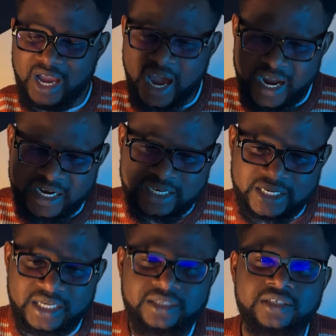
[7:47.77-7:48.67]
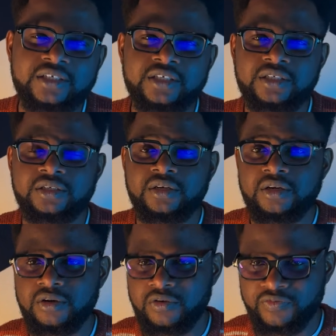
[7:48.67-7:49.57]
identity
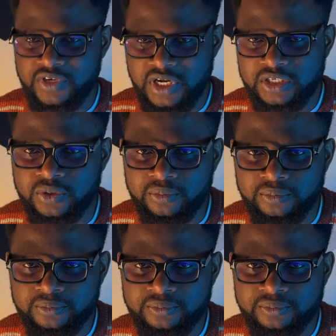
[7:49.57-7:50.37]
of the atom.